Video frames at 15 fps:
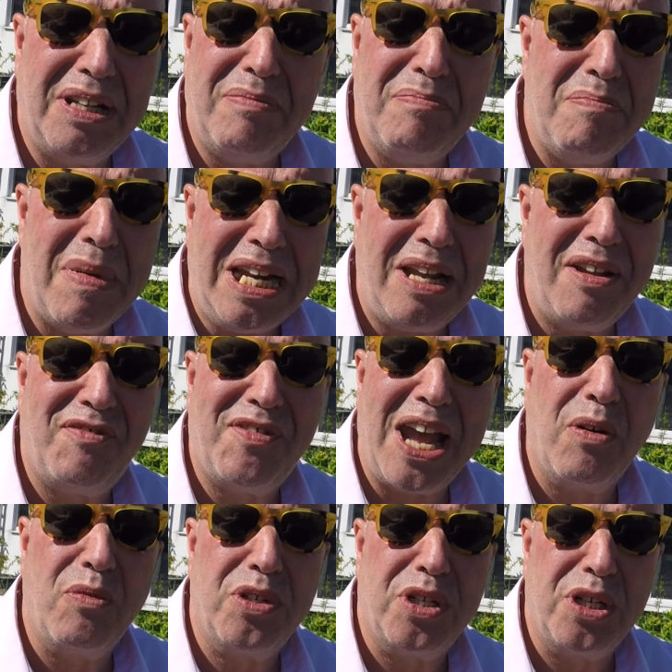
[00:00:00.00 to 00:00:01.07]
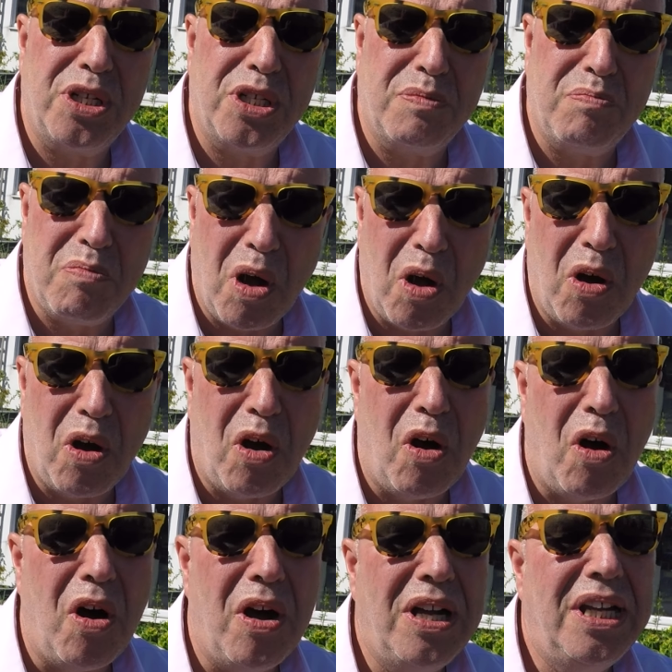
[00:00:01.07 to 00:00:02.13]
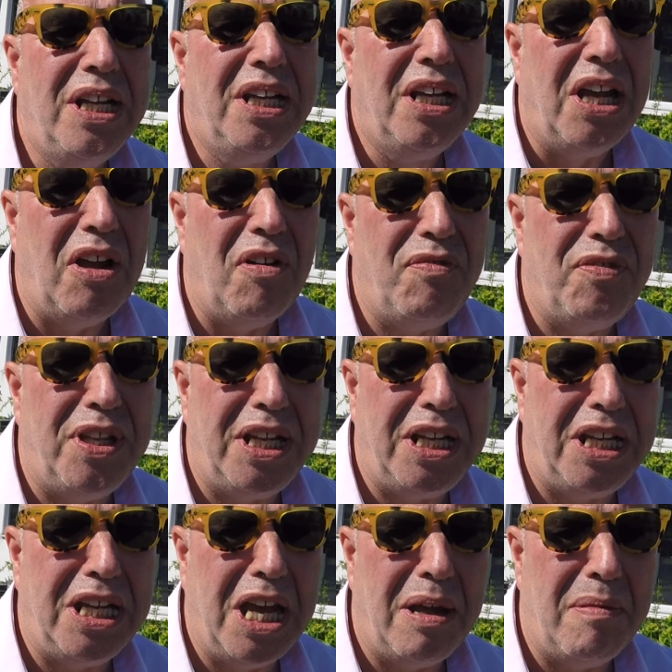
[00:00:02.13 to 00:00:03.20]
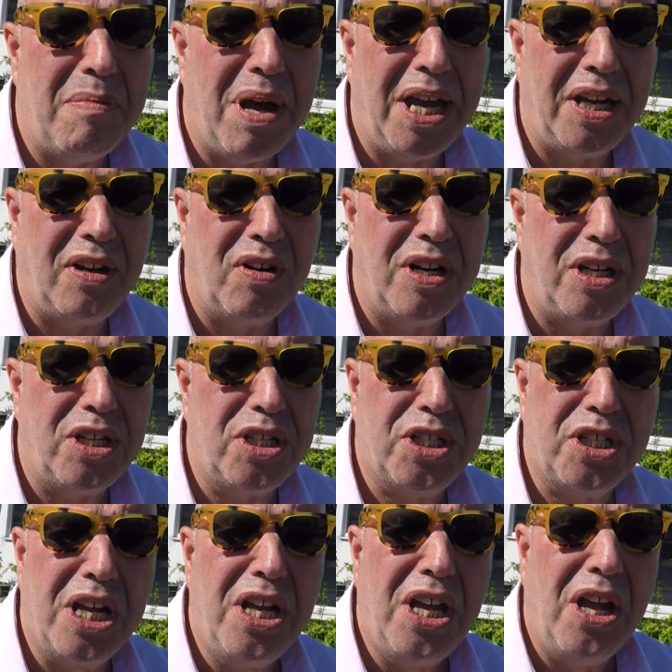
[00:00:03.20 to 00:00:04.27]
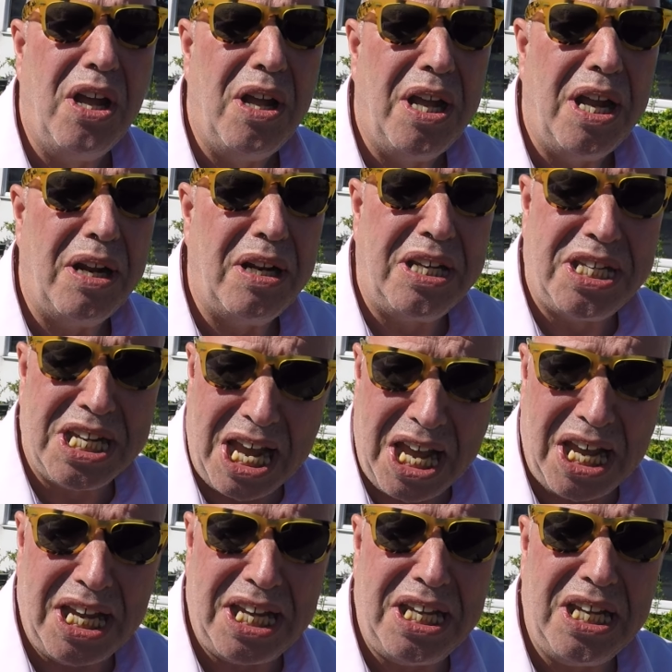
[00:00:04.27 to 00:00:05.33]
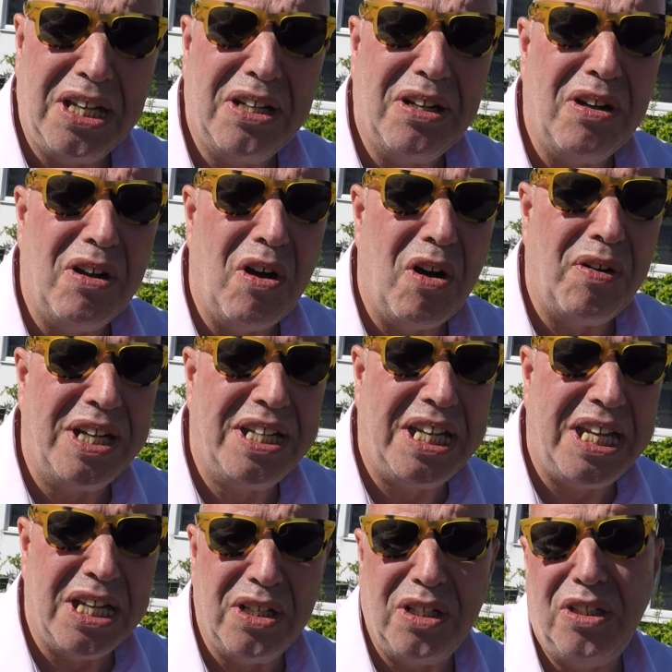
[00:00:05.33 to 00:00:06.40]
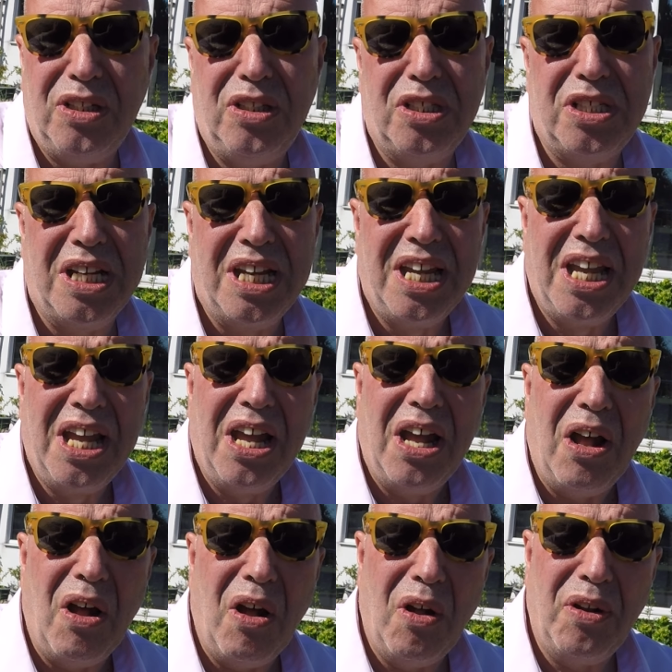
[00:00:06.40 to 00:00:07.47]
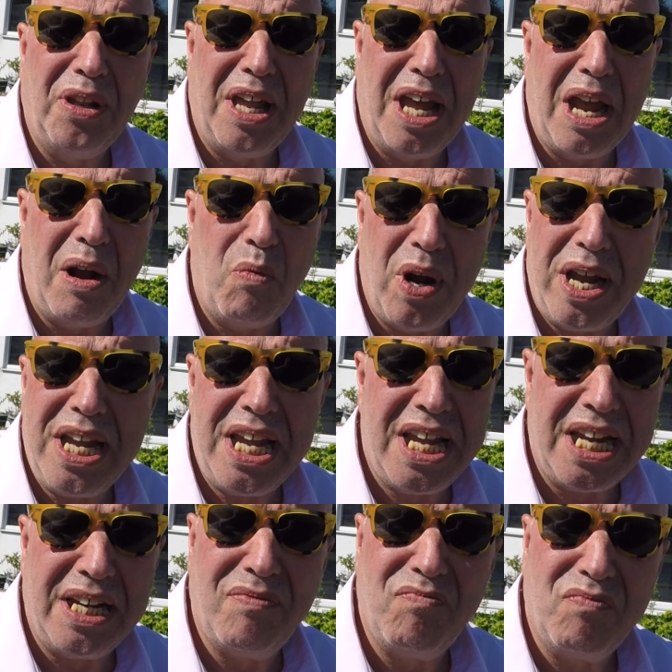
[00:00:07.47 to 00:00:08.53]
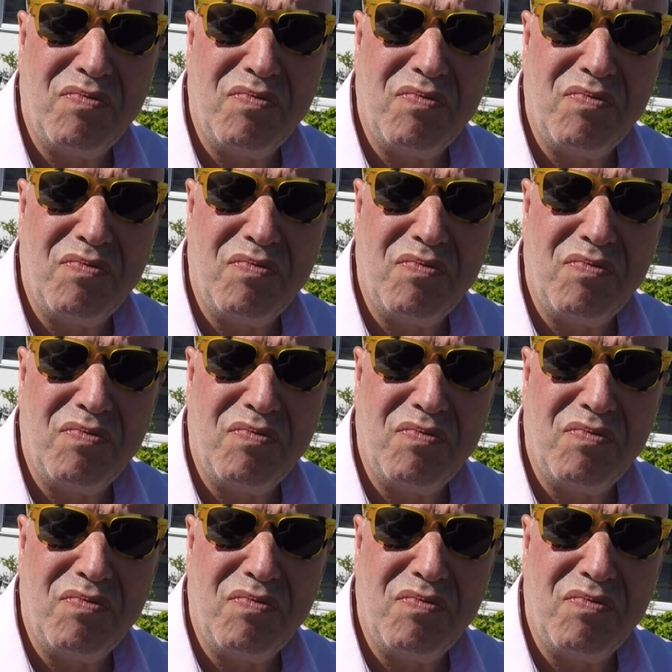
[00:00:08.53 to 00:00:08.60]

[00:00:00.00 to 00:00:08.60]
many thousands more of the migrants die or are killed on their way